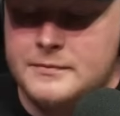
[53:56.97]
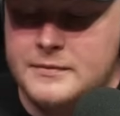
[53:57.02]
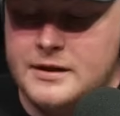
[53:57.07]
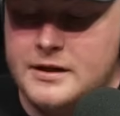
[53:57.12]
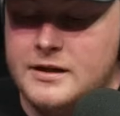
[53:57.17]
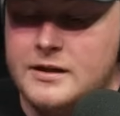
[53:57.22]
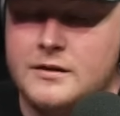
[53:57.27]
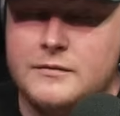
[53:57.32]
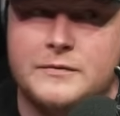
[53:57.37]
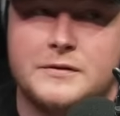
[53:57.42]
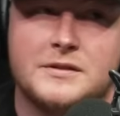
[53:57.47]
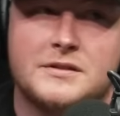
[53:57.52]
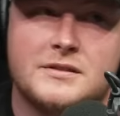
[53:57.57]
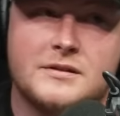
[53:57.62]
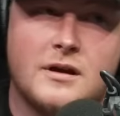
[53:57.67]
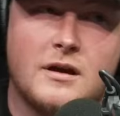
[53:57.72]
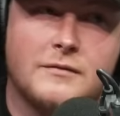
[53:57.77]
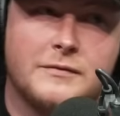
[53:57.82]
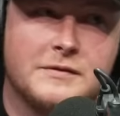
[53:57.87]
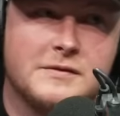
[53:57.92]
And if it's
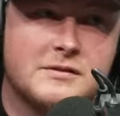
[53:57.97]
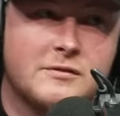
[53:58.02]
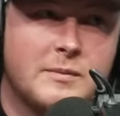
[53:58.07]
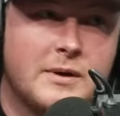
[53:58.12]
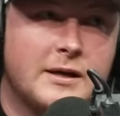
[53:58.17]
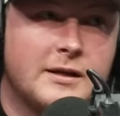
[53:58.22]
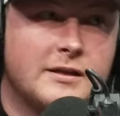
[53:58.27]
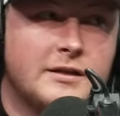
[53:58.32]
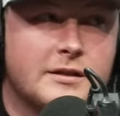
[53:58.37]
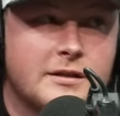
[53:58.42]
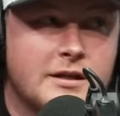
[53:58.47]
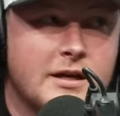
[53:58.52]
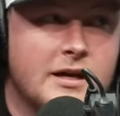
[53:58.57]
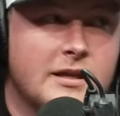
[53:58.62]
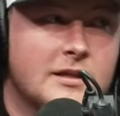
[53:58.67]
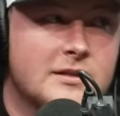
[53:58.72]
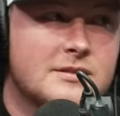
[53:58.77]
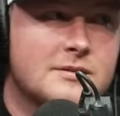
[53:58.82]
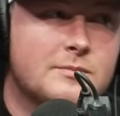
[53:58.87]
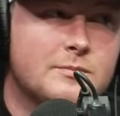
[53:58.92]
offensive-minded young guy,
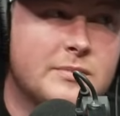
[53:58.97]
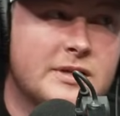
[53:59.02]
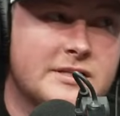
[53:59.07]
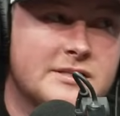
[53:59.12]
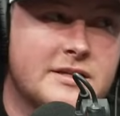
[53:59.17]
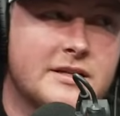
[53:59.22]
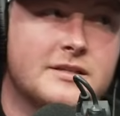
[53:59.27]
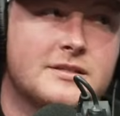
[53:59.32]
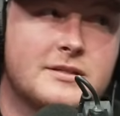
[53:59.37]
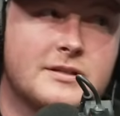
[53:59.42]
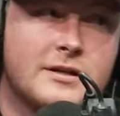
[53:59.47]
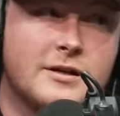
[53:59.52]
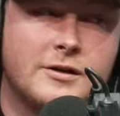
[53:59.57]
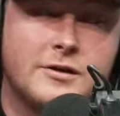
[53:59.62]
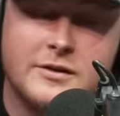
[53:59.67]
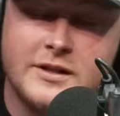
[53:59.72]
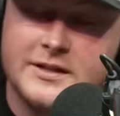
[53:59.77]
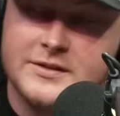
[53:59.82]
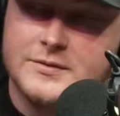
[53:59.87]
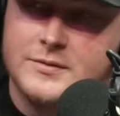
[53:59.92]
that's best case
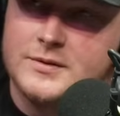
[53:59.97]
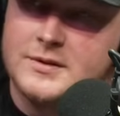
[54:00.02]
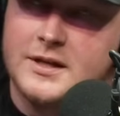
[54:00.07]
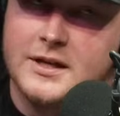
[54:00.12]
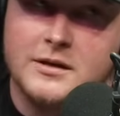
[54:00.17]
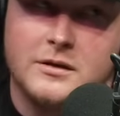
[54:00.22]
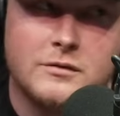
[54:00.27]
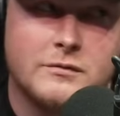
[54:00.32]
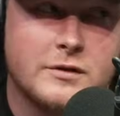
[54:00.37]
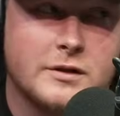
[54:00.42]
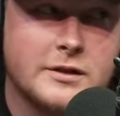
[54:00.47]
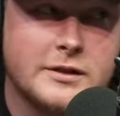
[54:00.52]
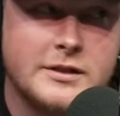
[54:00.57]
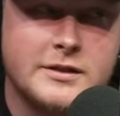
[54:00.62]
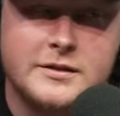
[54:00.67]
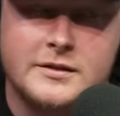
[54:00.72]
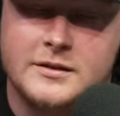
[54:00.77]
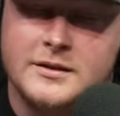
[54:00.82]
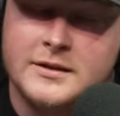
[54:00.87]
scenario. That's who's taking over the league.